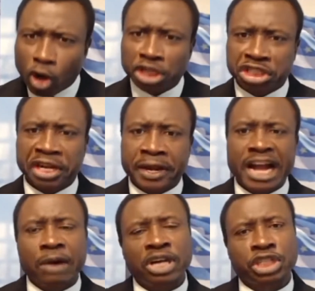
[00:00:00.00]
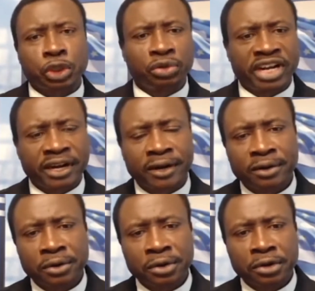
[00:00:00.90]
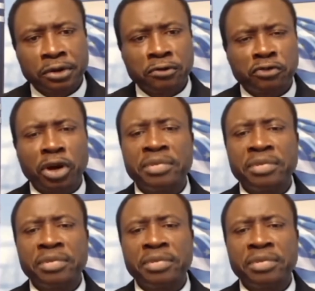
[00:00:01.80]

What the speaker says: brainwashing our children